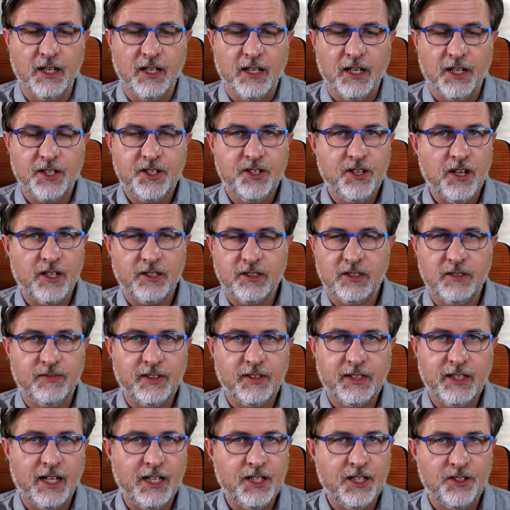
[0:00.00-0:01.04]
a
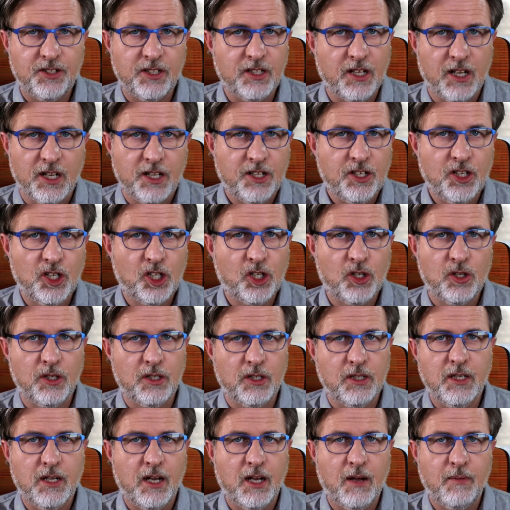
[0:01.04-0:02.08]
justification you
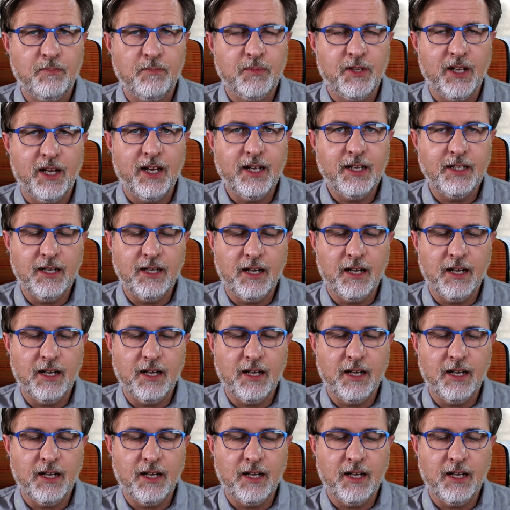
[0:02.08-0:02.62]
couldn't obtain